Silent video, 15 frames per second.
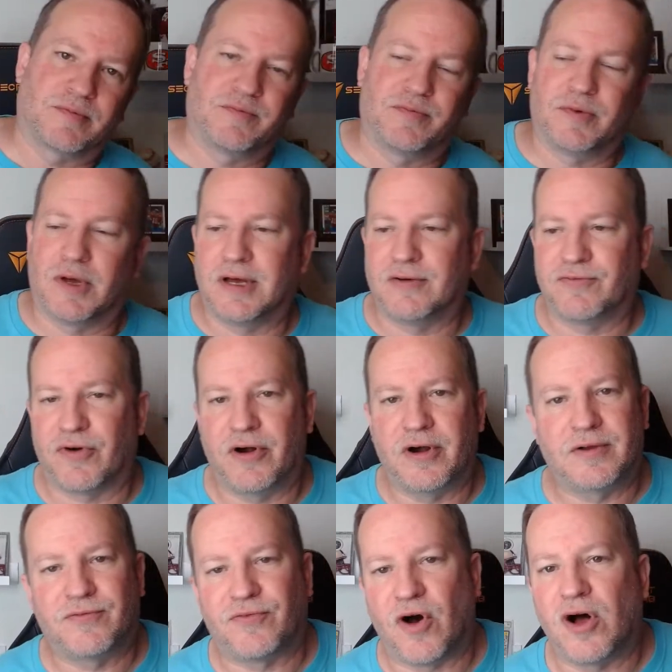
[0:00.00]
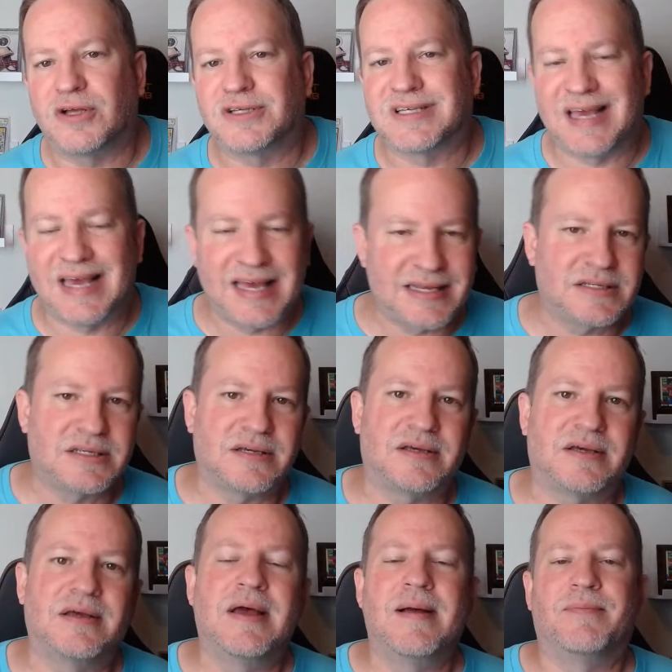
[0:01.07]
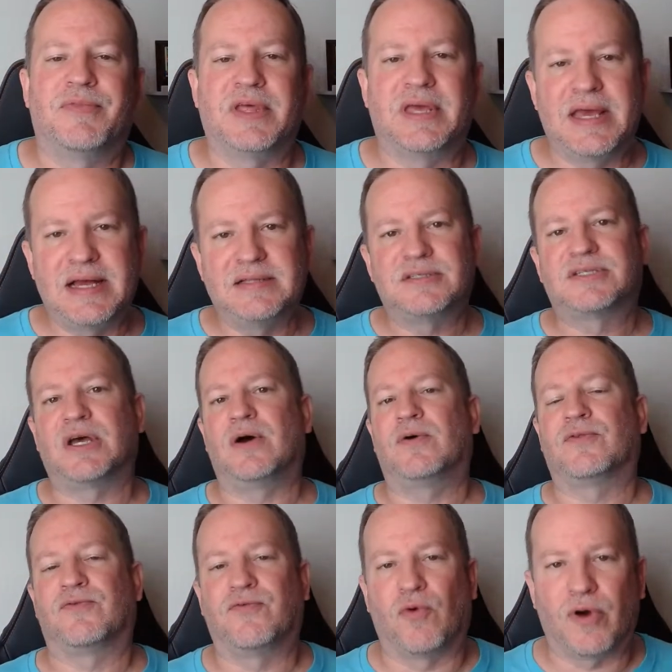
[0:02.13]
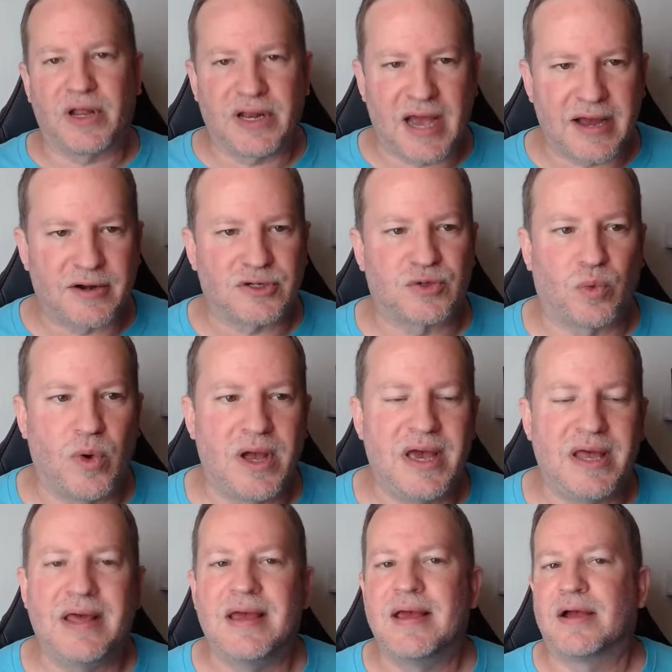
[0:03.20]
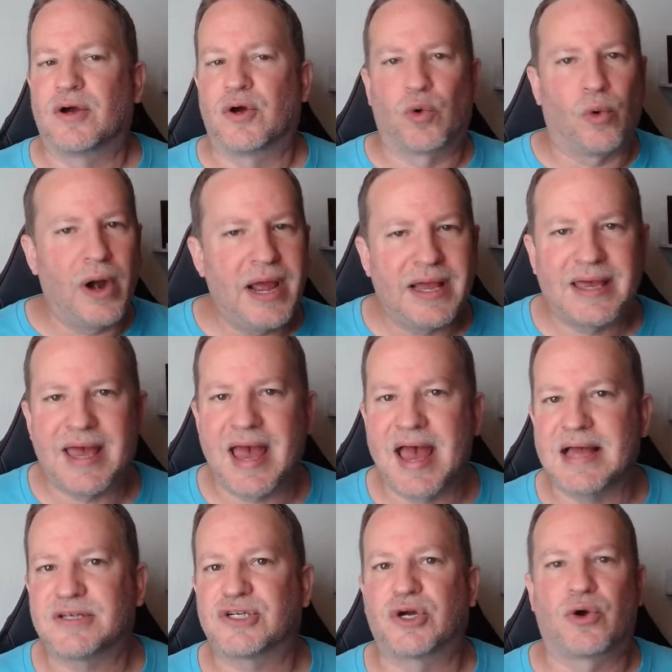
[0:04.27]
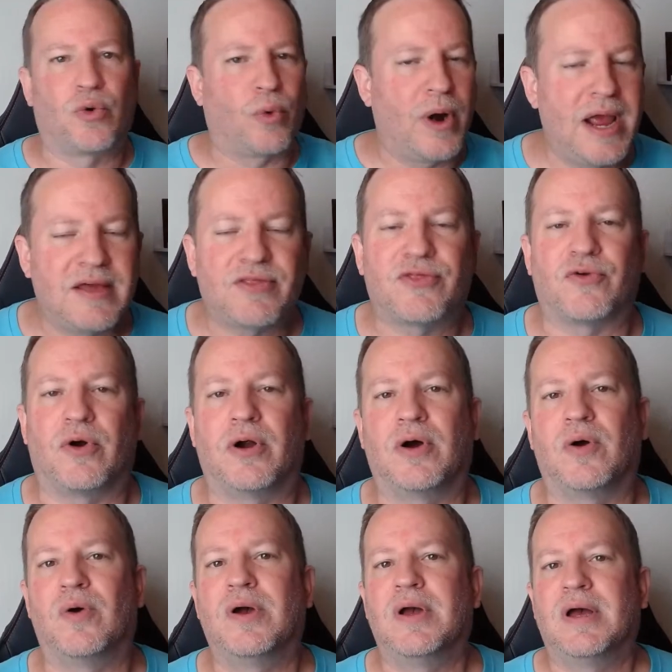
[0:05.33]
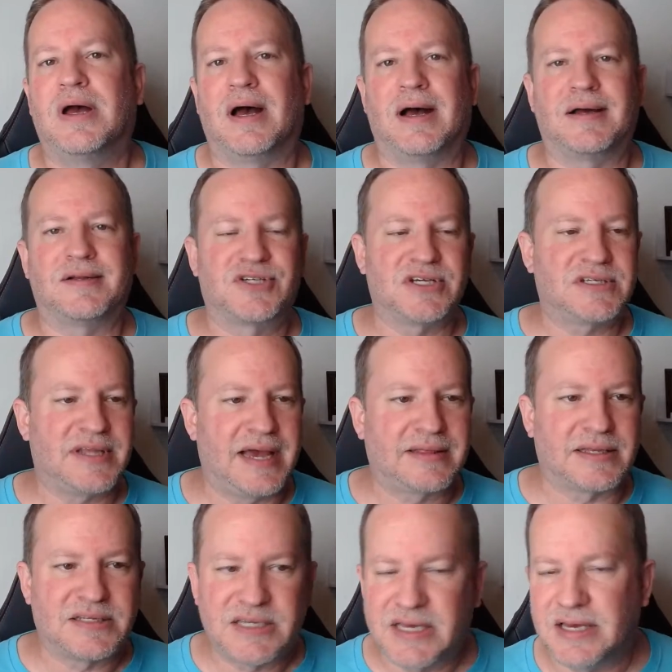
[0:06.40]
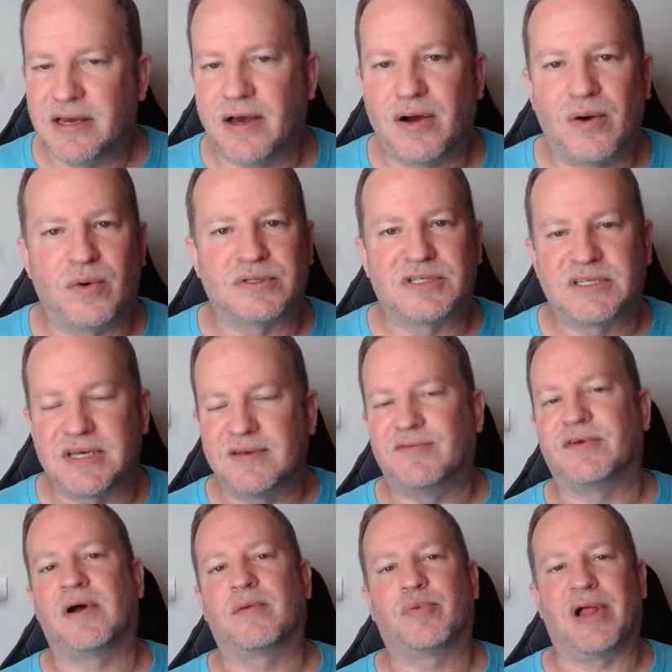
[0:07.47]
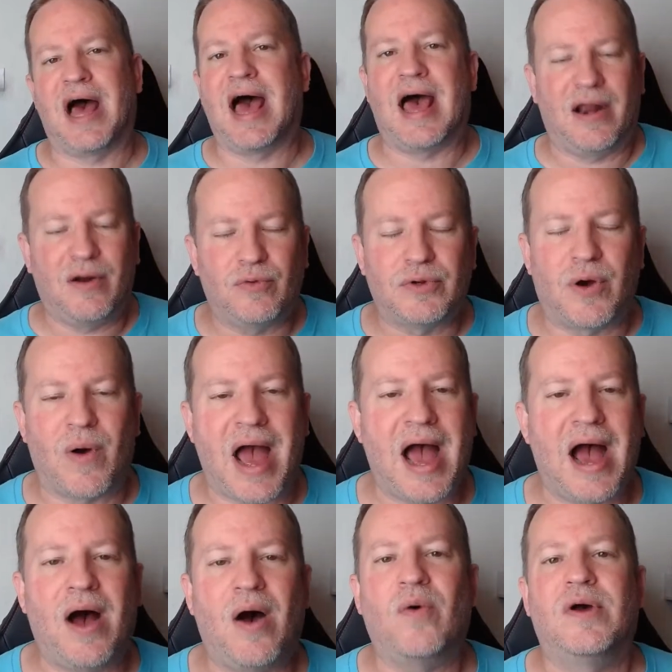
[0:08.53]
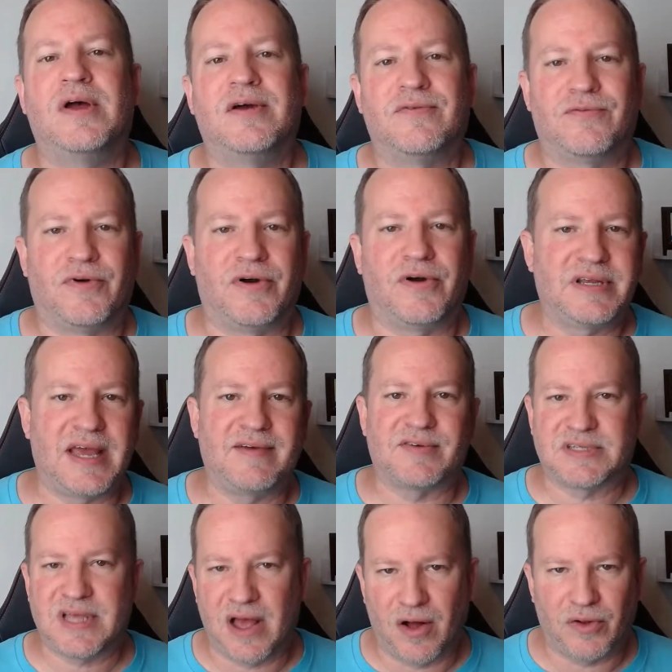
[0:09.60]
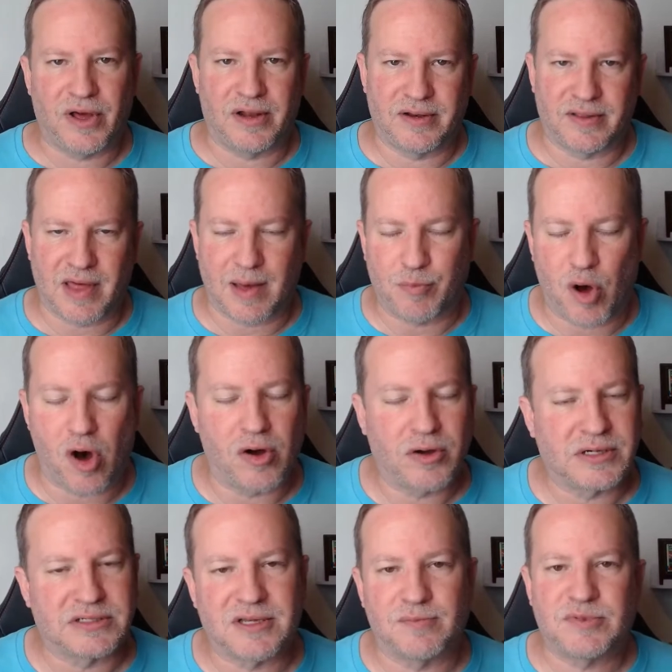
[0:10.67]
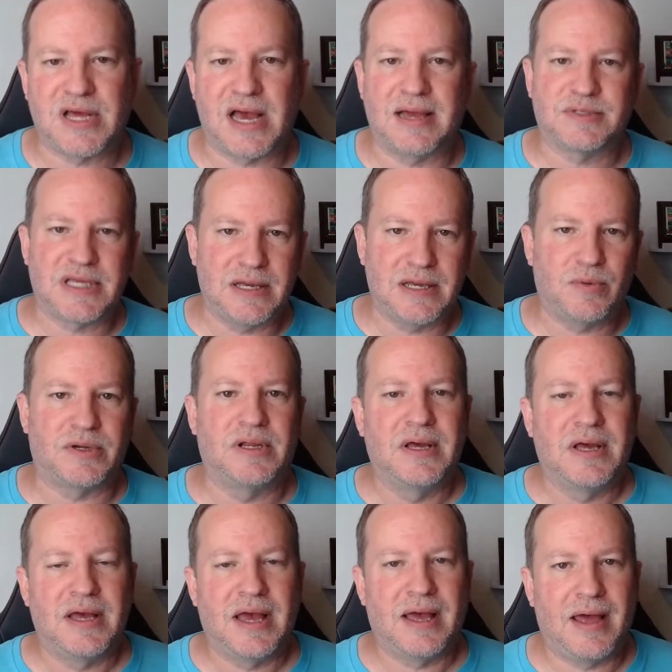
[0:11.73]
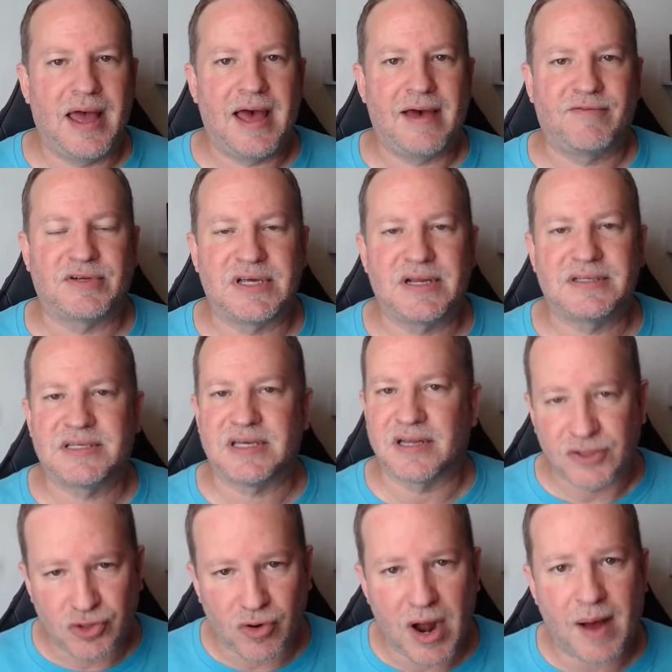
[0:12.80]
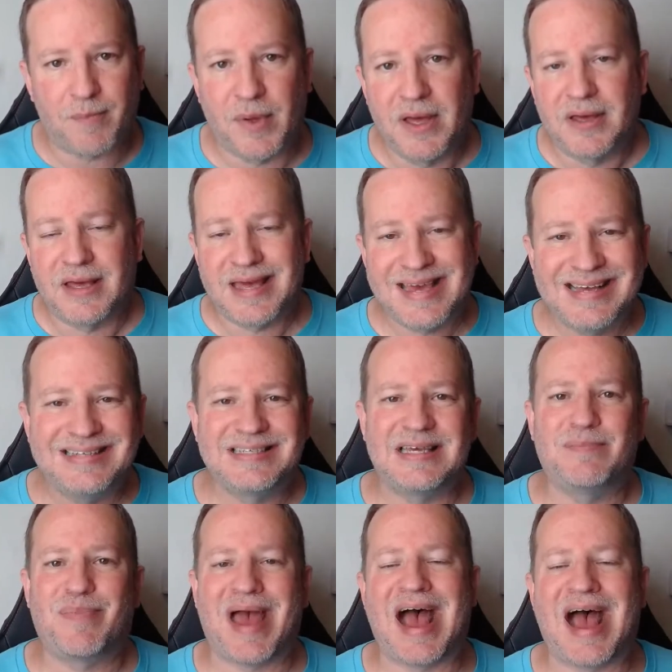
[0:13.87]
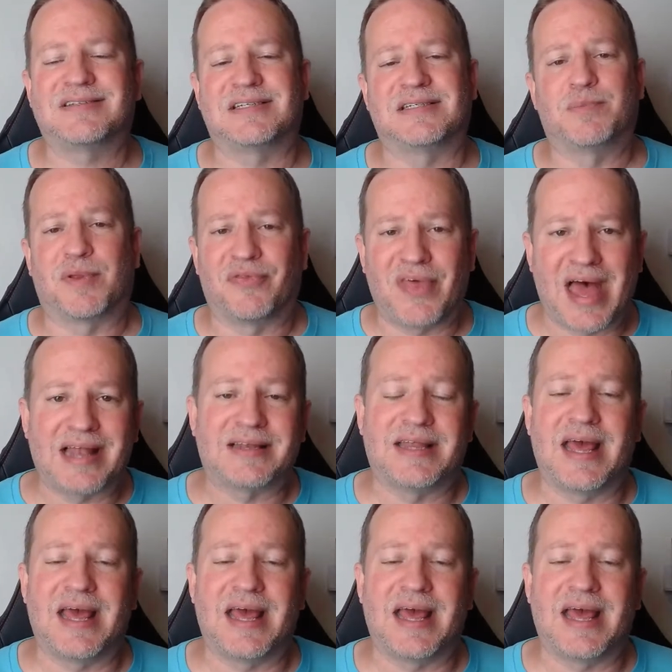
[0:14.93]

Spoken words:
Vernon falls into the end zone. The 49ers win. Great catch, great throw, just like the T.O. and Steve Young play. I don't know how Vernon Davis held on to that ball, because sometimes he would have a tendency to drop easy passes, but that